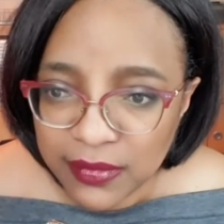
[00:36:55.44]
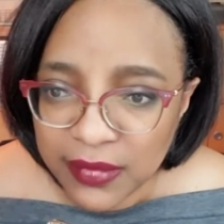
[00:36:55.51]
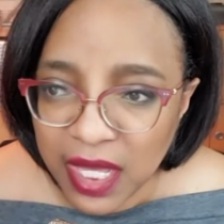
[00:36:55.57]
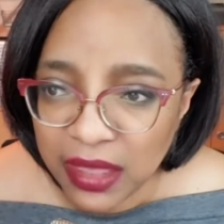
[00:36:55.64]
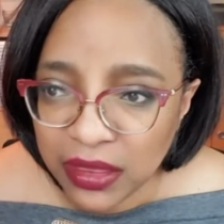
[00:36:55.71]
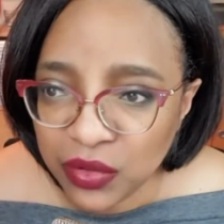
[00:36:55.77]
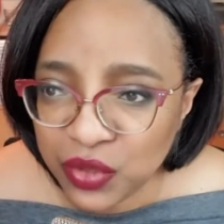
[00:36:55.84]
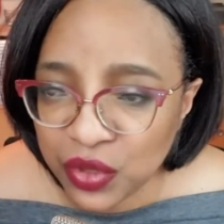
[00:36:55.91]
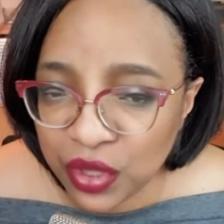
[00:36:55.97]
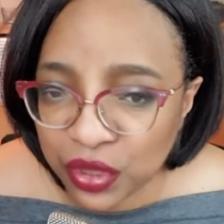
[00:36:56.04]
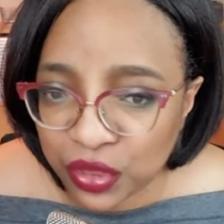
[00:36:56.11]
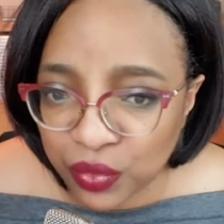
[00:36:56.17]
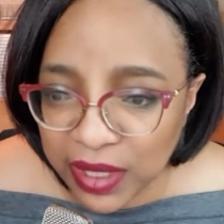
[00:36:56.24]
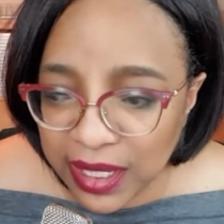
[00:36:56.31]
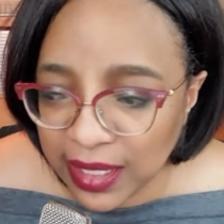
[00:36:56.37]
Those are the
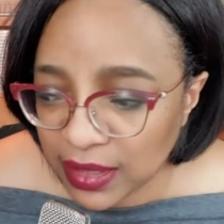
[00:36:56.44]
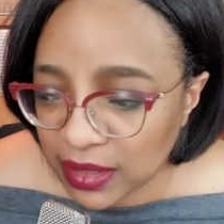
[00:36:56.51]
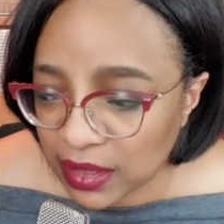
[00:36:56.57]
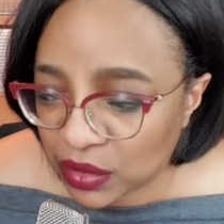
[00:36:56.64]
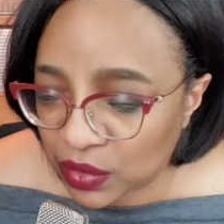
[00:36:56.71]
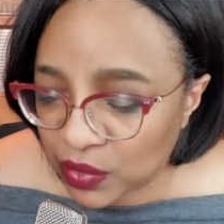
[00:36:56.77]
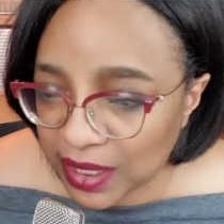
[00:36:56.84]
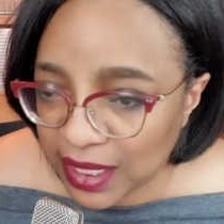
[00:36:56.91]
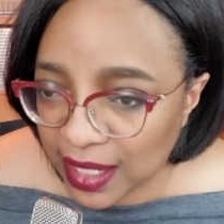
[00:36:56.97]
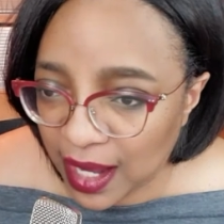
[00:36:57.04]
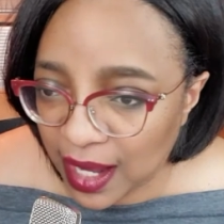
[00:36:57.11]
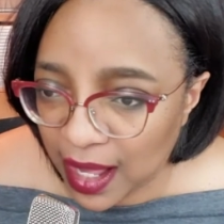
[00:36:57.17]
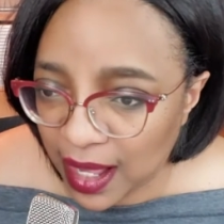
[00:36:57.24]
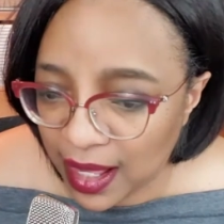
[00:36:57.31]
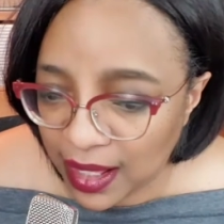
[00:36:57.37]
three, the three,
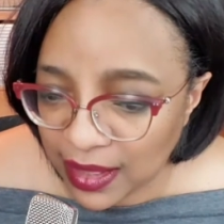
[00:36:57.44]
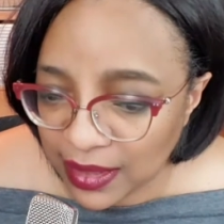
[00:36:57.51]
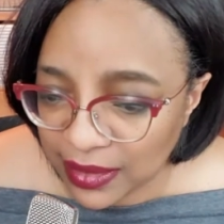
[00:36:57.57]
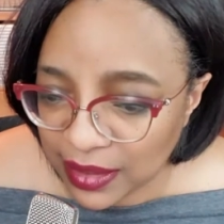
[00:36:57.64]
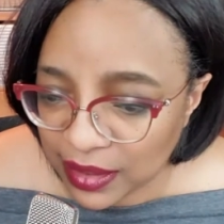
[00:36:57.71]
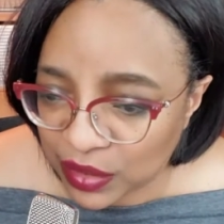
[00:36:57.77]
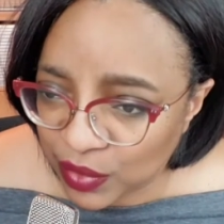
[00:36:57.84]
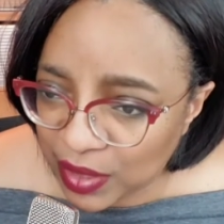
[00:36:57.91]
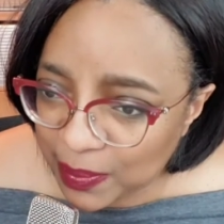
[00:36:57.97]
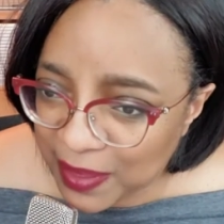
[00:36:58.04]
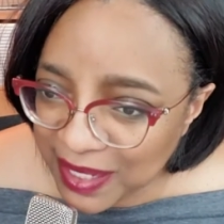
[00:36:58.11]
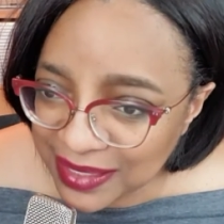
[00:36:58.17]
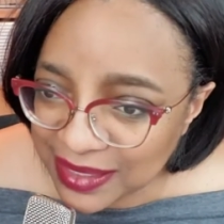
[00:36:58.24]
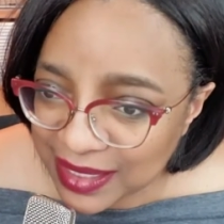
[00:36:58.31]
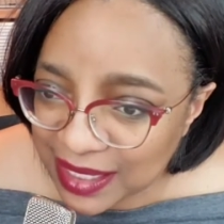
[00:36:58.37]
uh, the three
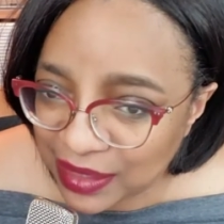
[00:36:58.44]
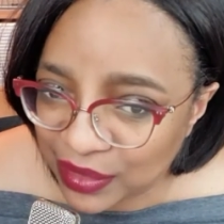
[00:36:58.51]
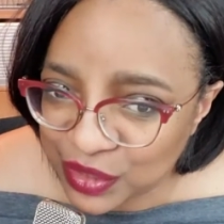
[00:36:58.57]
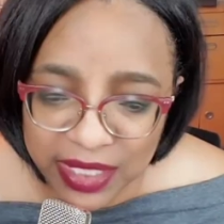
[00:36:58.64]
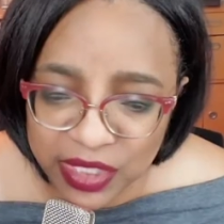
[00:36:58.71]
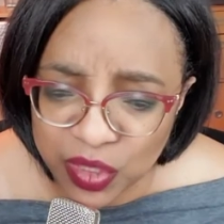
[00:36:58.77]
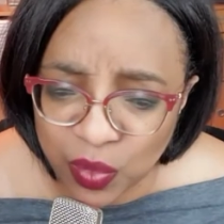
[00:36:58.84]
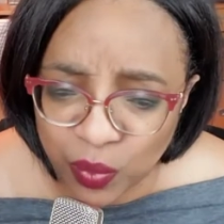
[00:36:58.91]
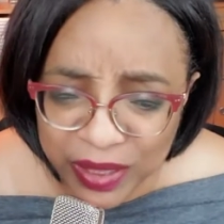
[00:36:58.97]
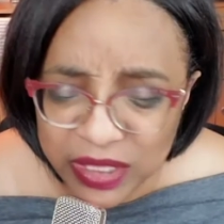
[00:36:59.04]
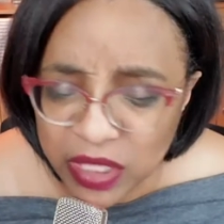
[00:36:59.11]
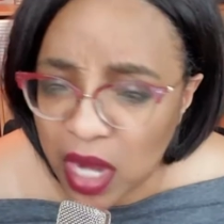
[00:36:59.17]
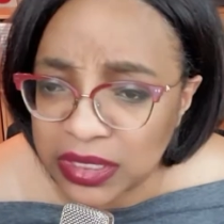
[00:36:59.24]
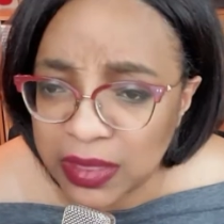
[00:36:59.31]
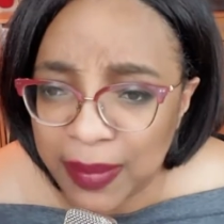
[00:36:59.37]
buzz killers, right? So we
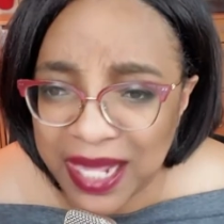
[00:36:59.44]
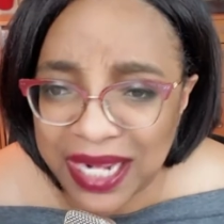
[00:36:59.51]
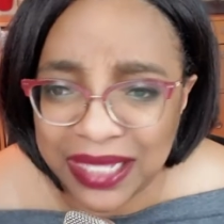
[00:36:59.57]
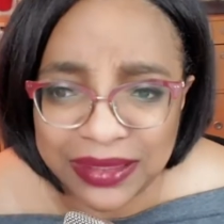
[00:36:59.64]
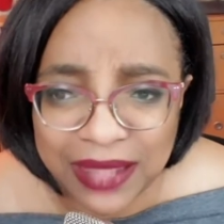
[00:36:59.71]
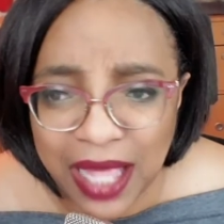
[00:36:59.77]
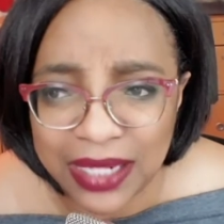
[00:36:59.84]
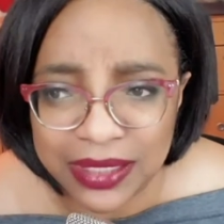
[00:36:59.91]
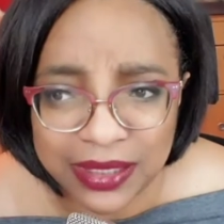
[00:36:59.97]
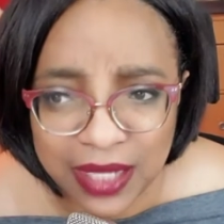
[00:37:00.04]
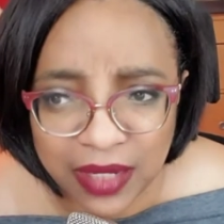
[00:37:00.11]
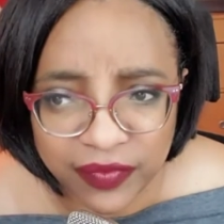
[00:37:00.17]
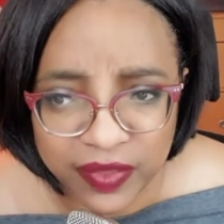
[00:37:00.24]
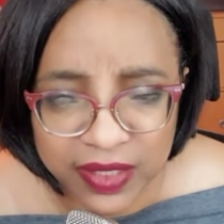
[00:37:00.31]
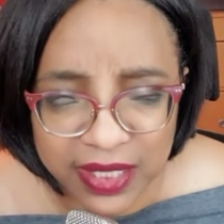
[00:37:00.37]
talked about a lot of
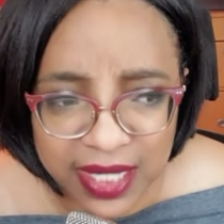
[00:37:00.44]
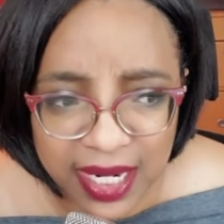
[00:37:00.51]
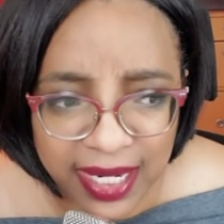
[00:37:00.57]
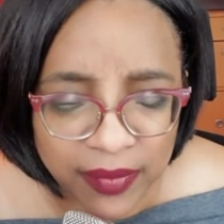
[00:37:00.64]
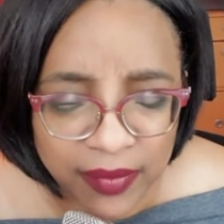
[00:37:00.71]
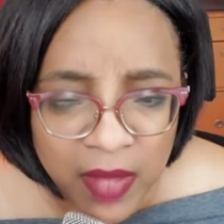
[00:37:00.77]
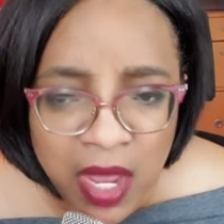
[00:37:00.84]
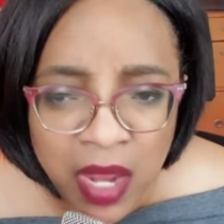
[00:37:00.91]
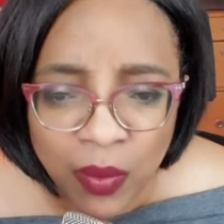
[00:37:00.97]
stuff tonight.